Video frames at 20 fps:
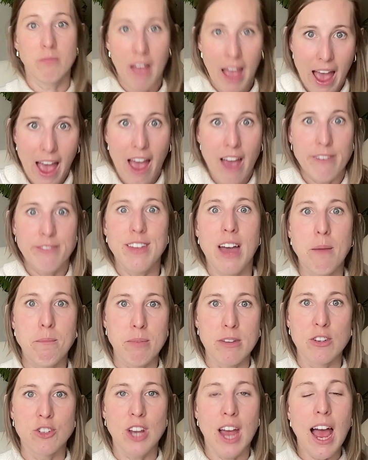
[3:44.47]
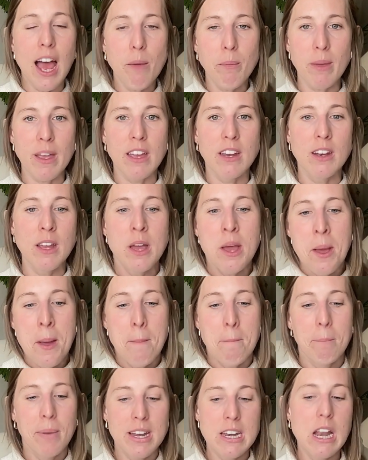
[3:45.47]
have that binge happen.
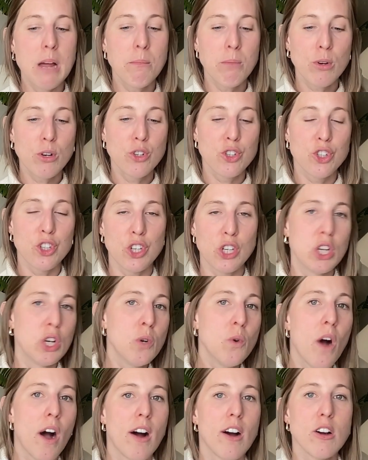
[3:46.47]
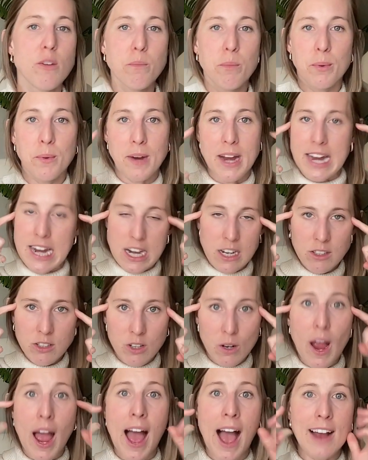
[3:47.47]
But number 2, our brains
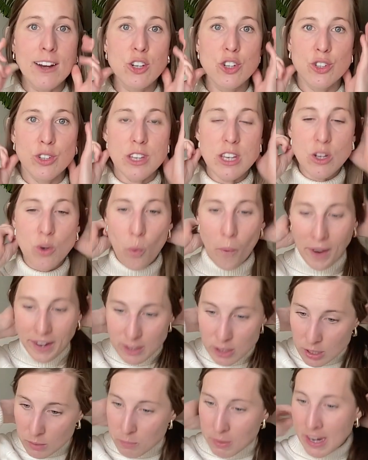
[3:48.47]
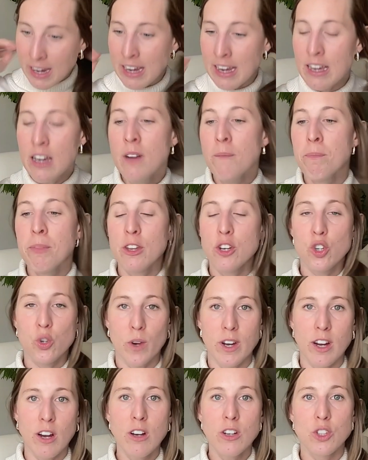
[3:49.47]
are actually going to be
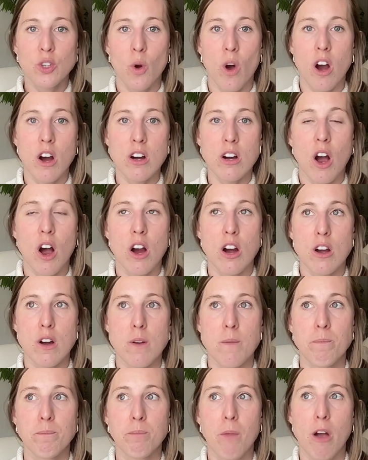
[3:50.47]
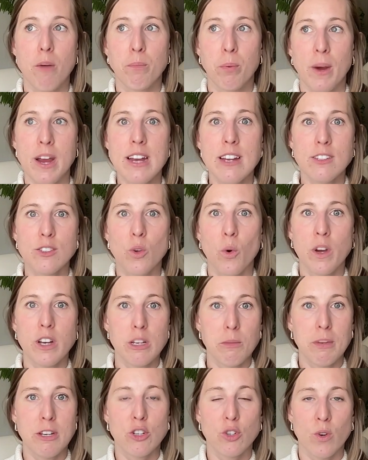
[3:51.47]
triggered. So our brain is going
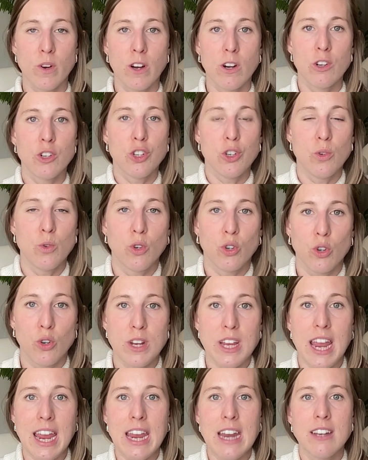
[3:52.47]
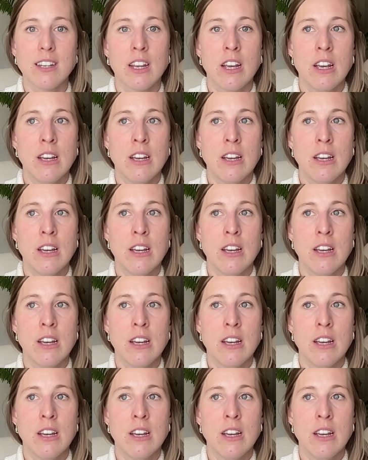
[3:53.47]
to be triggered to create